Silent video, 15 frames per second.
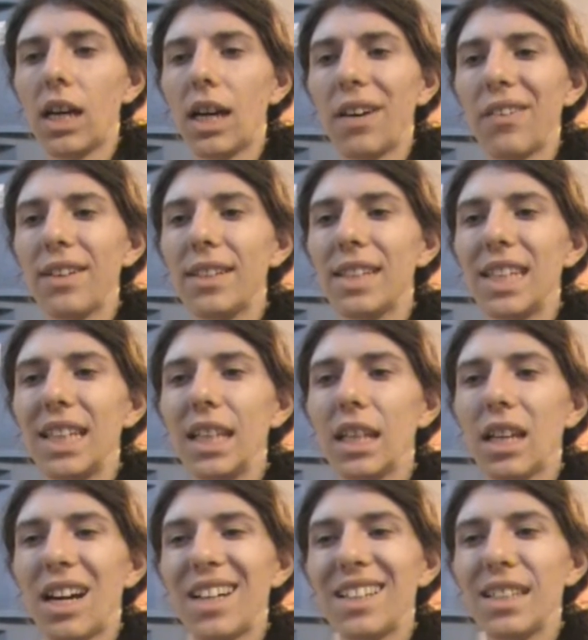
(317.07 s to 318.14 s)
I recently
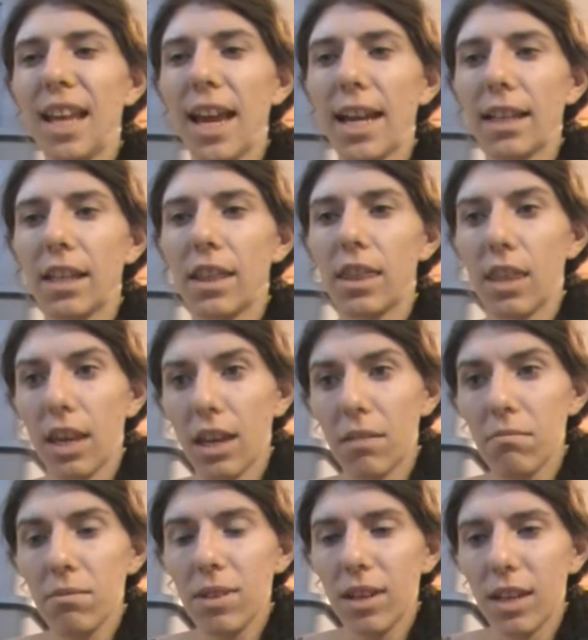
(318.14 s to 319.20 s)
contacted
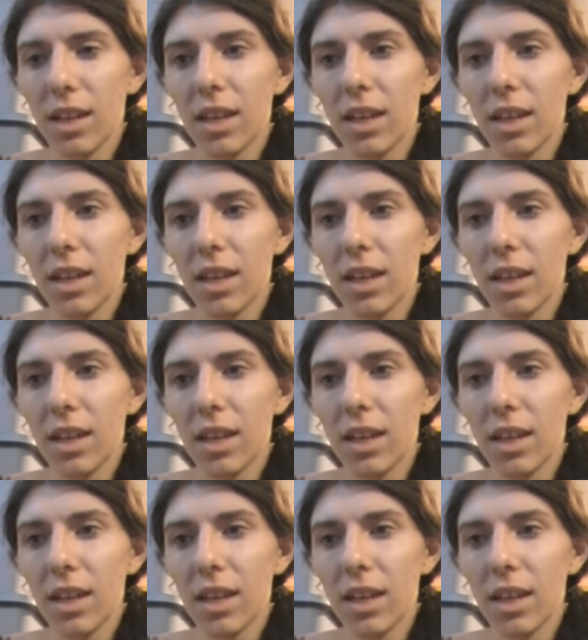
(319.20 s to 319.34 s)
them